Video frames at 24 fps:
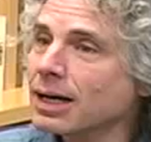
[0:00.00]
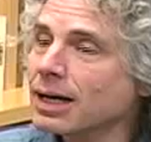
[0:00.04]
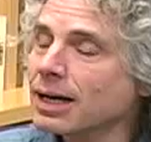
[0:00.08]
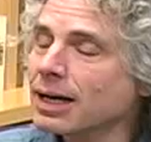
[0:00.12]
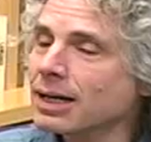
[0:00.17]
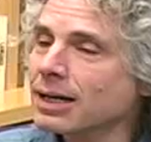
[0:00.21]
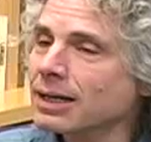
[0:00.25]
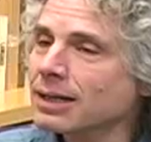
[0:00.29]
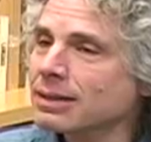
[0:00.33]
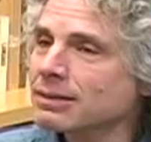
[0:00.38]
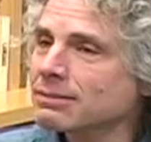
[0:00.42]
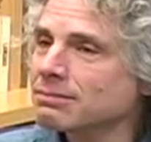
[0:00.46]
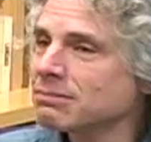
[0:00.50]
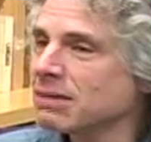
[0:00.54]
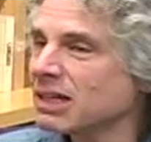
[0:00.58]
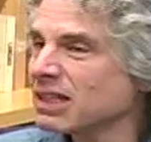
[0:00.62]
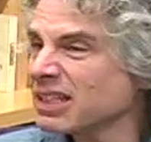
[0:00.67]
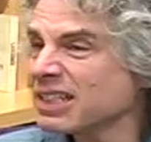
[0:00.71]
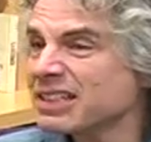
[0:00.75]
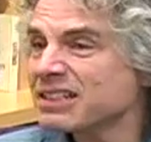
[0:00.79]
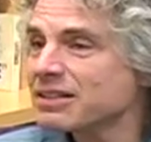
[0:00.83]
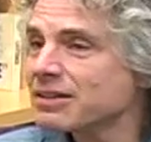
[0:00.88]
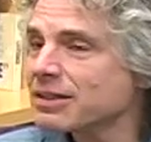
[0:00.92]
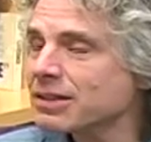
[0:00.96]
I
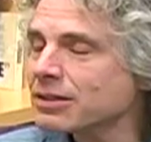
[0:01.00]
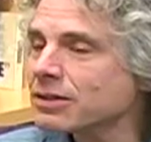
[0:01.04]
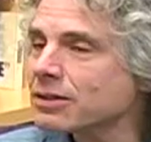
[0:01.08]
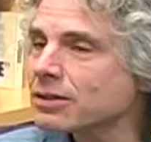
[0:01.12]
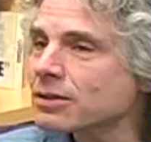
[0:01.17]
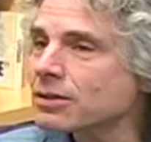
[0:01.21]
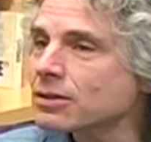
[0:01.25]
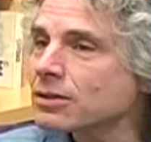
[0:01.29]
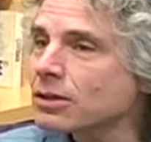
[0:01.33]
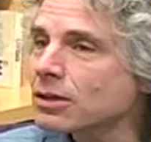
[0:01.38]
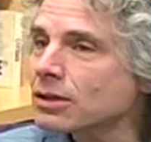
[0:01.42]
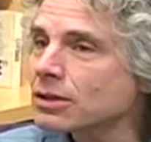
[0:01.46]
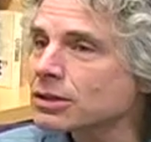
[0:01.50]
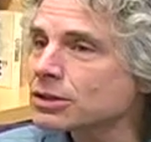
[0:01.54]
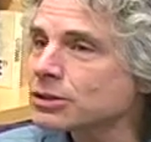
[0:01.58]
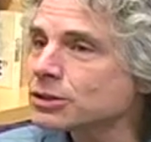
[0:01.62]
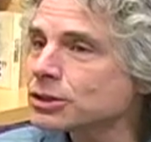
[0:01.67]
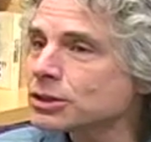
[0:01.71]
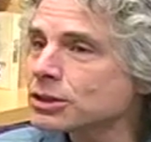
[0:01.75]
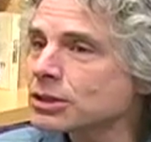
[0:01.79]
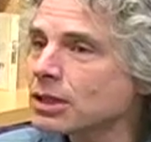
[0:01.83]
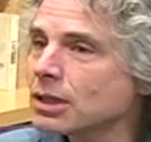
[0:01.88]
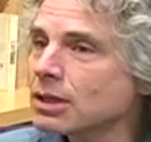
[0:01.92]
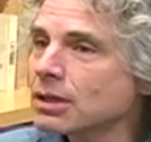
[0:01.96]
like to think that the
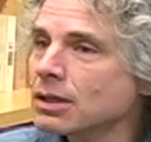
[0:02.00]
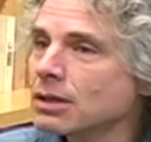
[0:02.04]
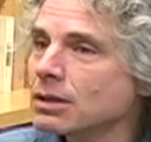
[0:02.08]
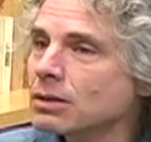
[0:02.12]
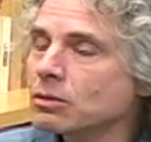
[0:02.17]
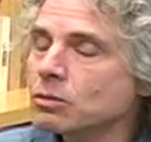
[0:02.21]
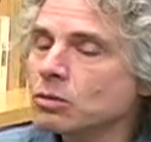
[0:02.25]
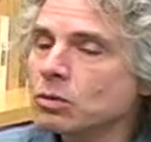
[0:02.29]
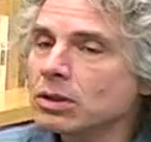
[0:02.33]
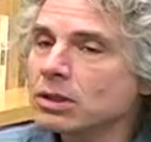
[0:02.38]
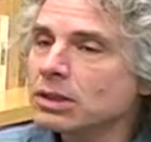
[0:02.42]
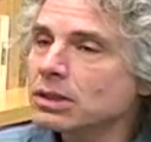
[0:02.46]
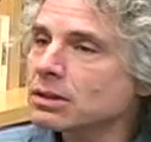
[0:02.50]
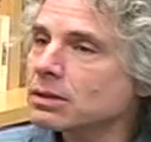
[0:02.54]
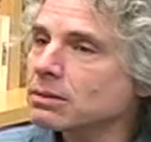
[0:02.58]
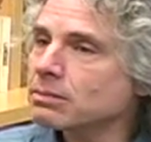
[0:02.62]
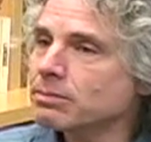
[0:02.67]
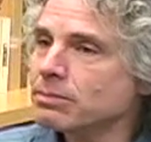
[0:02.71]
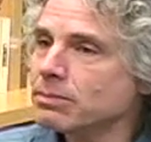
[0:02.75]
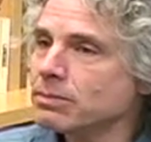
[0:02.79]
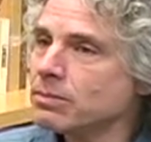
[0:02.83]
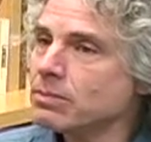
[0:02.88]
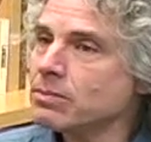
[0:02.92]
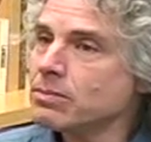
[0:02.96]
knowledge will
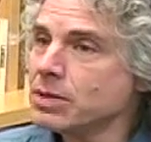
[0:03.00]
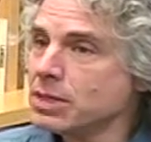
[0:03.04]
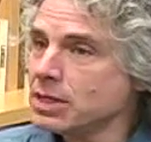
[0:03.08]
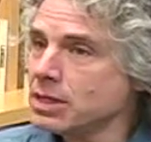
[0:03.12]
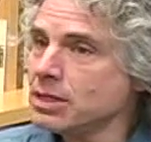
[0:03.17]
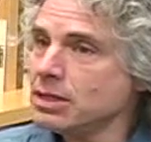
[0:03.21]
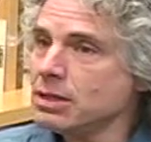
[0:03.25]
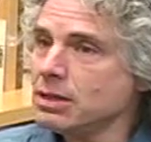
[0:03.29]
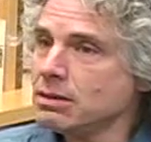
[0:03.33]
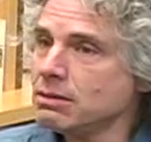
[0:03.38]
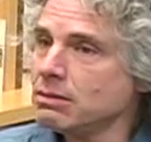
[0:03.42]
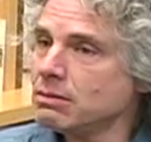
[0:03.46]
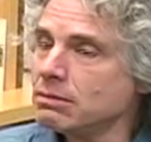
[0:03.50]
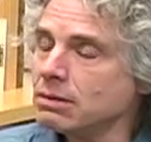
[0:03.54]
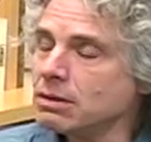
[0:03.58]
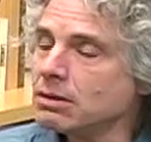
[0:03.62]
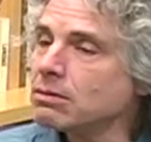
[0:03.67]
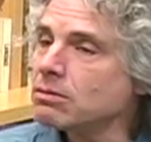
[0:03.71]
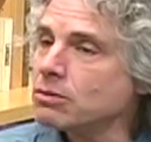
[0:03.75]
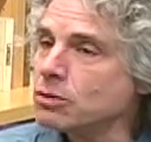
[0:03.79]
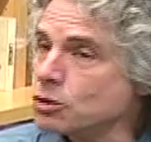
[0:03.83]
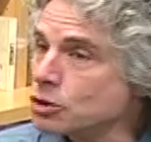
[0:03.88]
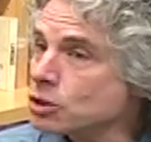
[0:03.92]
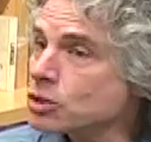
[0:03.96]
be
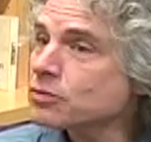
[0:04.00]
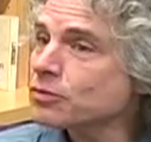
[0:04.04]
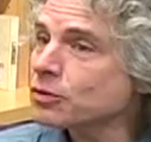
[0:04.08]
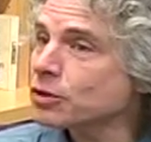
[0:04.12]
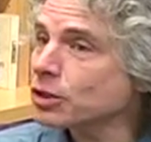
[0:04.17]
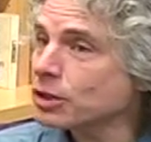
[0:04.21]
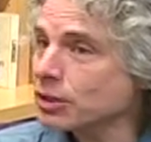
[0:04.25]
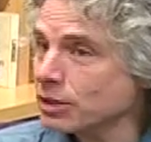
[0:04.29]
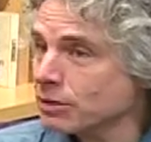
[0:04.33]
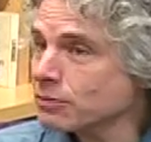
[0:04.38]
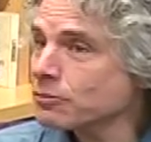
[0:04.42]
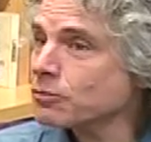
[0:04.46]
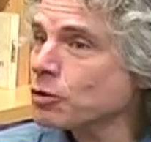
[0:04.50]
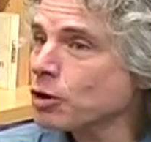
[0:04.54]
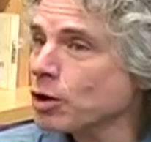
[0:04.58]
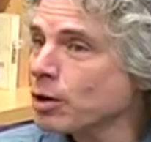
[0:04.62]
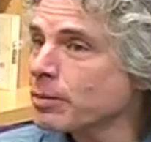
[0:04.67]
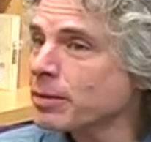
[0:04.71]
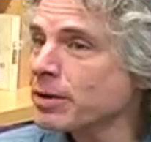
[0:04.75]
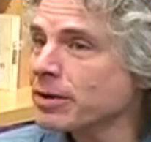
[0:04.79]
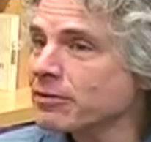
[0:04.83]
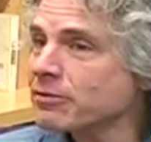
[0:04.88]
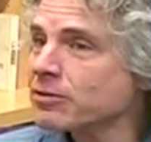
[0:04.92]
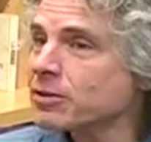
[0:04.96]
useful and
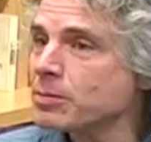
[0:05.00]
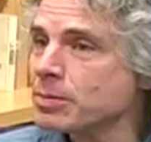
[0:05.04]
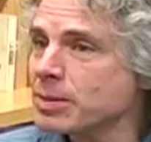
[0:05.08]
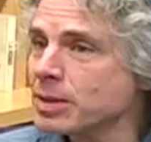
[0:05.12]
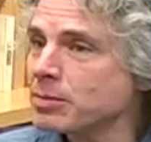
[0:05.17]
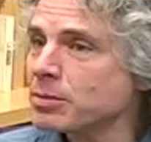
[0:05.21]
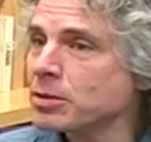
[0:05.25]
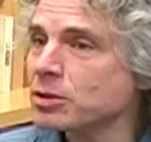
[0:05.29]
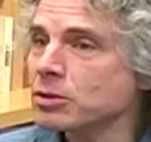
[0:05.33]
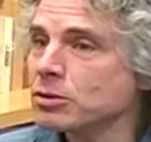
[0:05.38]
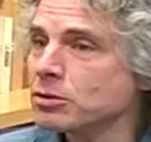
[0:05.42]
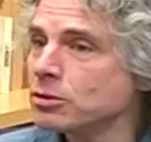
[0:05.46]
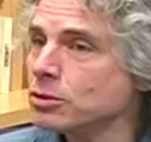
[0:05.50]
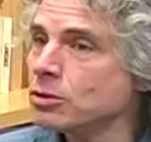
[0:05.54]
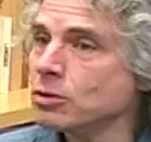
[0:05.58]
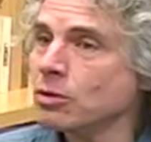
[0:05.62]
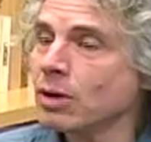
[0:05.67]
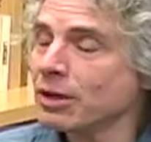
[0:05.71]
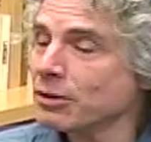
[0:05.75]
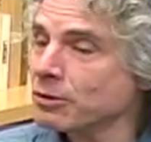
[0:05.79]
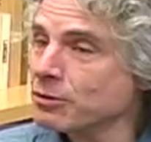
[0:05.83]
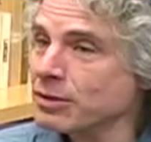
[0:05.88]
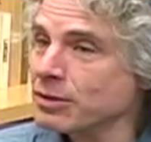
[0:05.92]
informative to people who do other